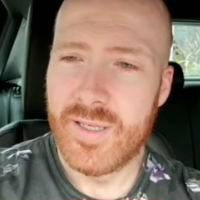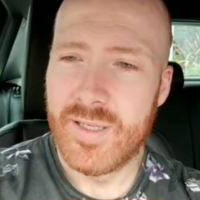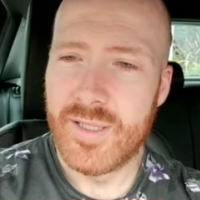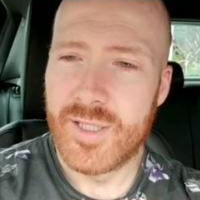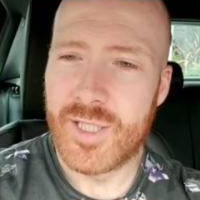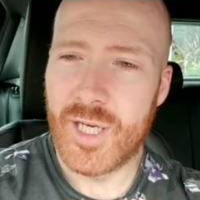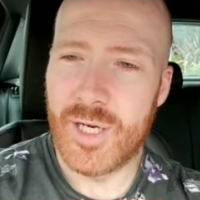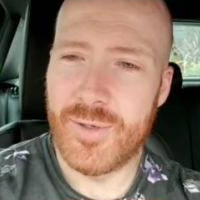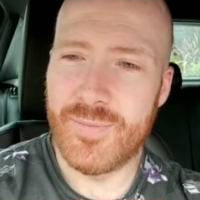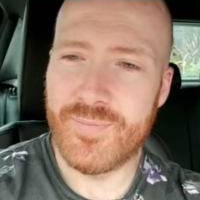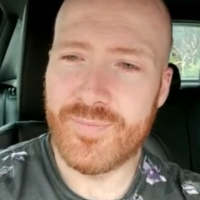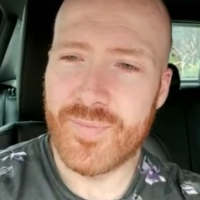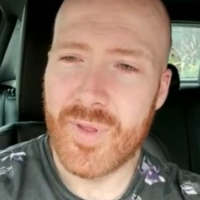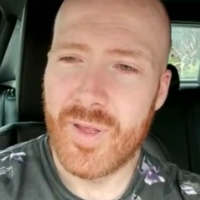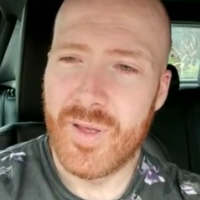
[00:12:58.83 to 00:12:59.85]
So
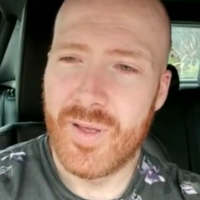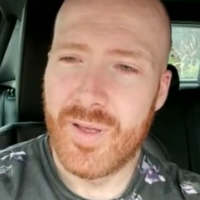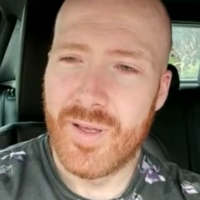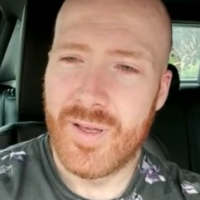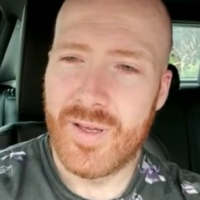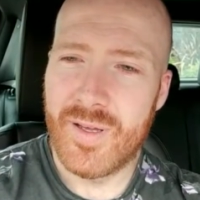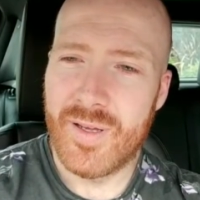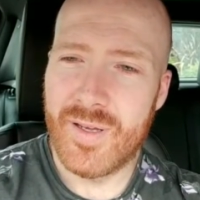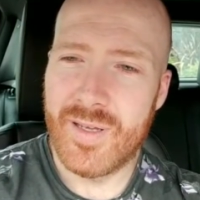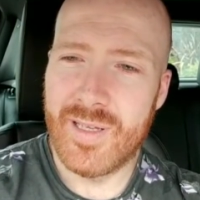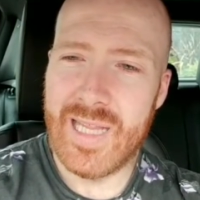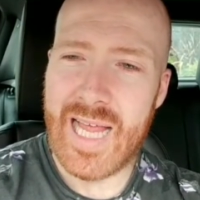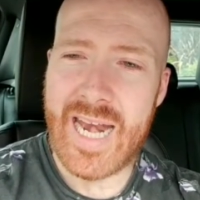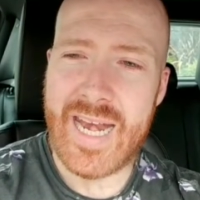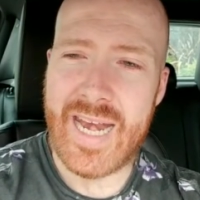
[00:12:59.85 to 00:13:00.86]

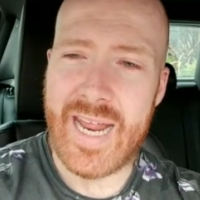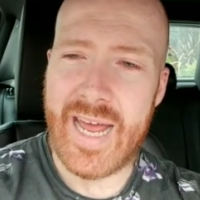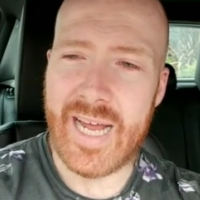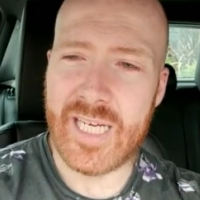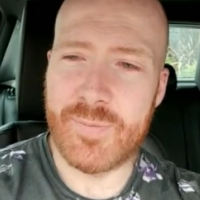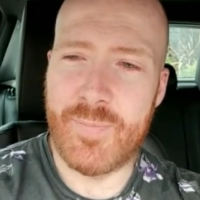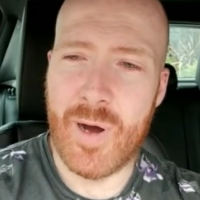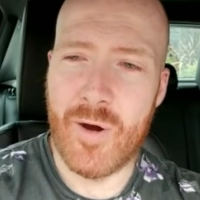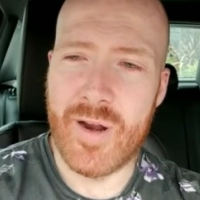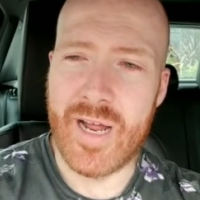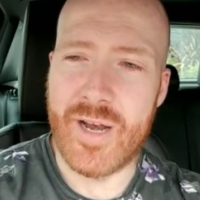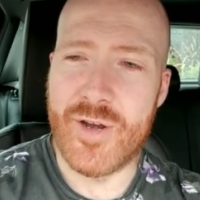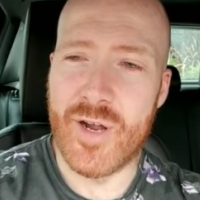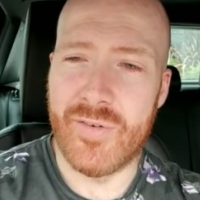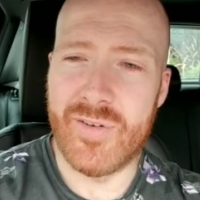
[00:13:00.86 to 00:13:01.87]
Latin ex-poet
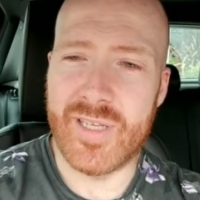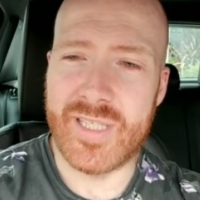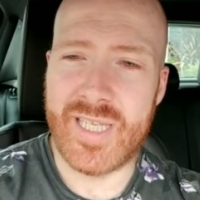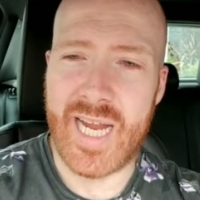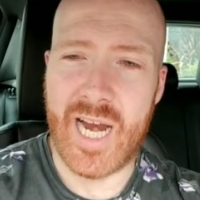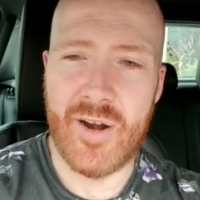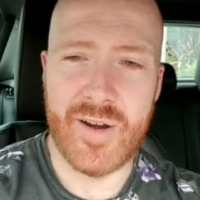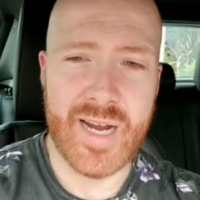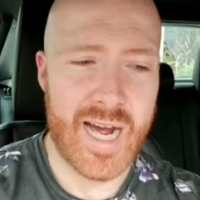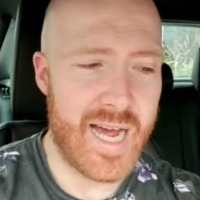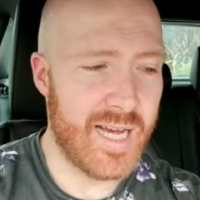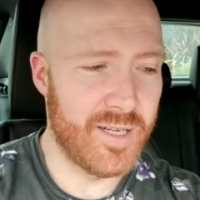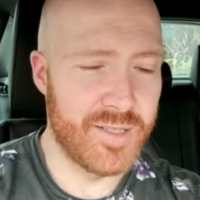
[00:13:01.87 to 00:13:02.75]
and novelist Erica L.